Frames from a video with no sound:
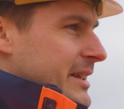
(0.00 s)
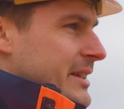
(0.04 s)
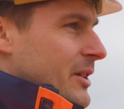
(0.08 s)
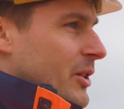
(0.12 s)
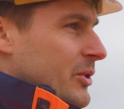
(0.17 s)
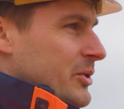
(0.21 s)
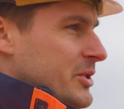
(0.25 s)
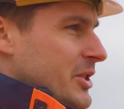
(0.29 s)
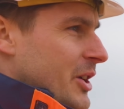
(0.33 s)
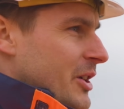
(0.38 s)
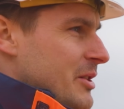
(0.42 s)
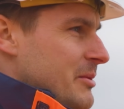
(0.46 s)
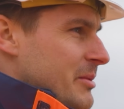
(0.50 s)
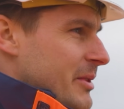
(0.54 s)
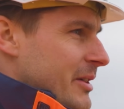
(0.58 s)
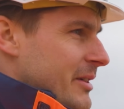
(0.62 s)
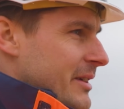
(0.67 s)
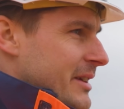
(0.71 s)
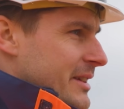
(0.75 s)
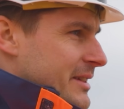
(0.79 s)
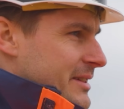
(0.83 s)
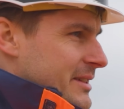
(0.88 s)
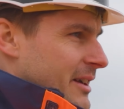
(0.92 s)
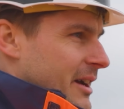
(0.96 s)
in
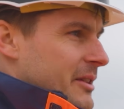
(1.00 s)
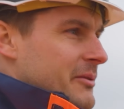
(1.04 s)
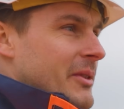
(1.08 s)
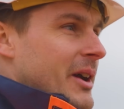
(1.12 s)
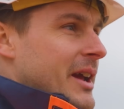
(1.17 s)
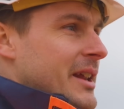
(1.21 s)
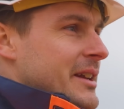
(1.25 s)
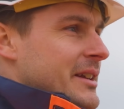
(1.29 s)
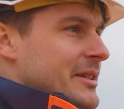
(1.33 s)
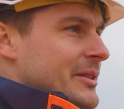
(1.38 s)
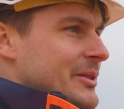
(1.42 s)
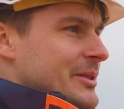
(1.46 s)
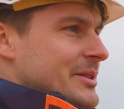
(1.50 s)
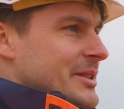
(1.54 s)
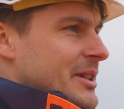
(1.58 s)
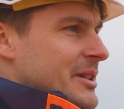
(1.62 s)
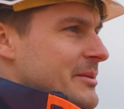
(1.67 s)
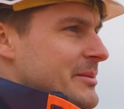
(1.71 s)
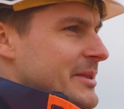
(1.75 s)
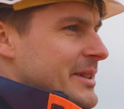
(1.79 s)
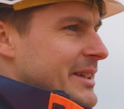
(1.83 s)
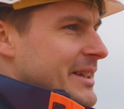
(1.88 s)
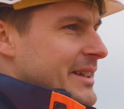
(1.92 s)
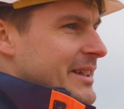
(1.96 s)
October, and it started raining in
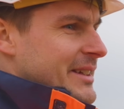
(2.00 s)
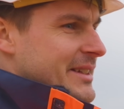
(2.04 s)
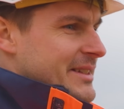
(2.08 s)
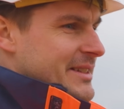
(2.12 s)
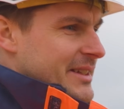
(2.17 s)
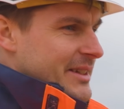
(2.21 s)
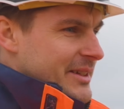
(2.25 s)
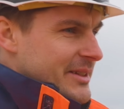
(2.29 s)
October, didn't it? So